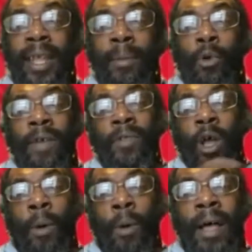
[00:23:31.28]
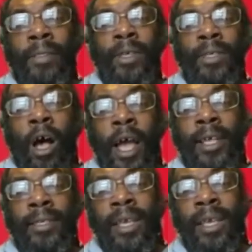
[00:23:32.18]
in them or even know about these
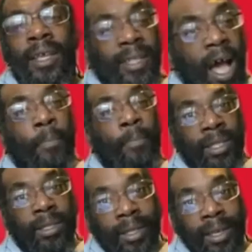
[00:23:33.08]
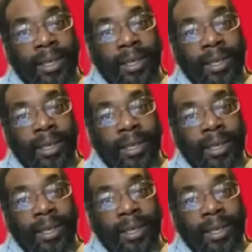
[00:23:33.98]
artists that oh, are being.